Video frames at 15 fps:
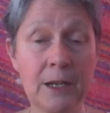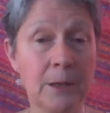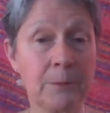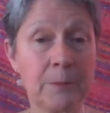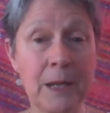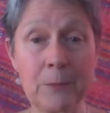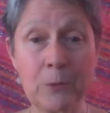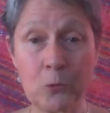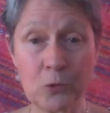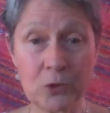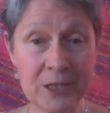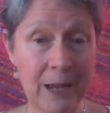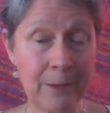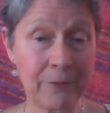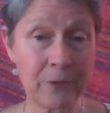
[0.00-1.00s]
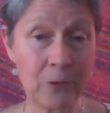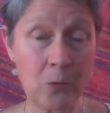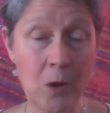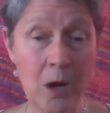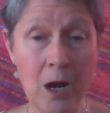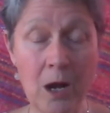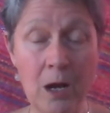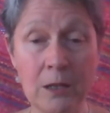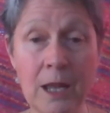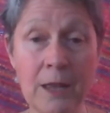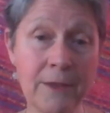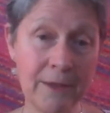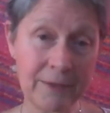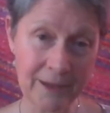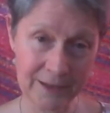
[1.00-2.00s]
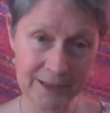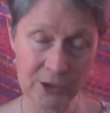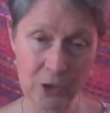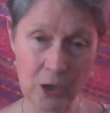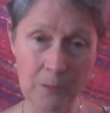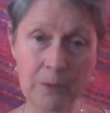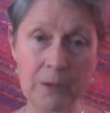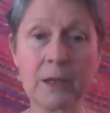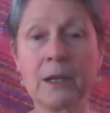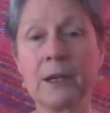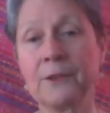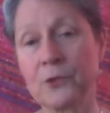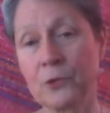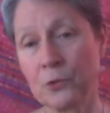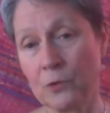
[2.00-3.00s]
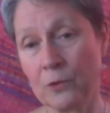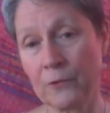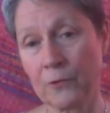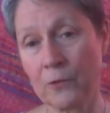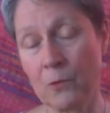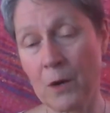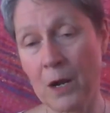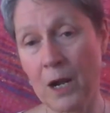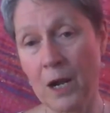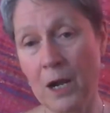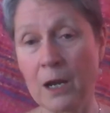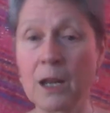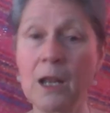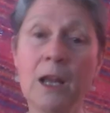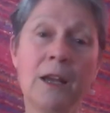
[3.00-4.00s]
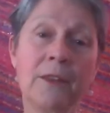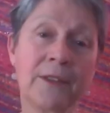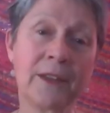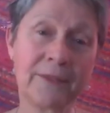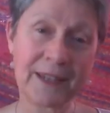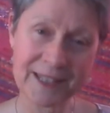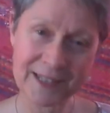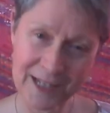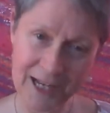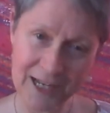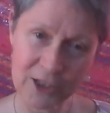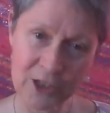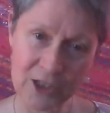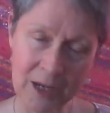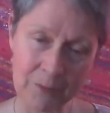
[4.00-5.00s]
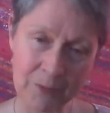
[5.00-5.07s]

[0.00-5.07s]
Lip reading: people will tap for a while and then they'll stop and talk for a while, then they start to tap